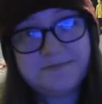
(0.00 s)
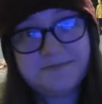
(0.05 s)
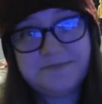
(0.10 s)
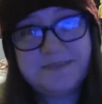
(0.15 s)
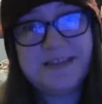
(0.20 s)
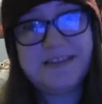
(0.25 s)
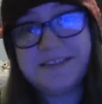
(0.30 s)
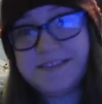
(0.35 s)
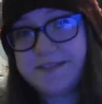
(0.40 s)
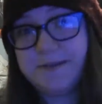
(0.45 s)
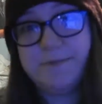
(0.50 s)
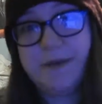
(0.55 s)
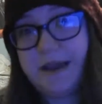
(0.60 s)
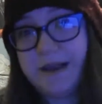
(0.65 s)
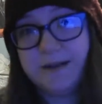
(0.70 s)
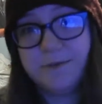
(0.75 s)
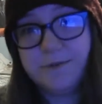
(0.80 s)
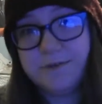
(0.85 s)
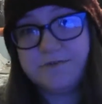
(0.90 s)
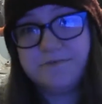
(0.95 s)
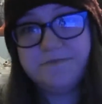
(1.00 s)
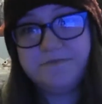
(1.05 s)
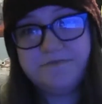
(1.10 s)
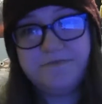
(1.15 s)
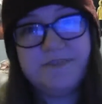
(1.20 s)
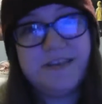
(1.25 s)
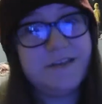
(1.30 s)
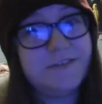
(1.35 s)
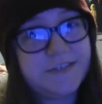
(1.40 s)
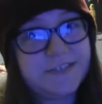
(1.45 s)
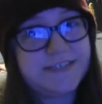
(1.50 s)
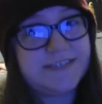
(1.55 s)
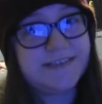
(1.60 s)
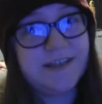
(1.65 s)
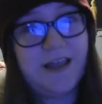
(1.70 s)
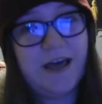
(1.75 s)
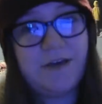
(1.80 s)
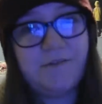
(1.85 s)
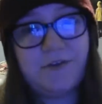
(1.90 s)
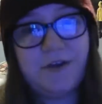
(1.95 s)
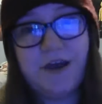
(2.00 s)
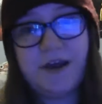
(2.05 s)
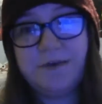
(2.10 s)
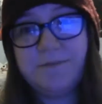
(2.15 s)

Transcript: it's debatable if she's alive or not.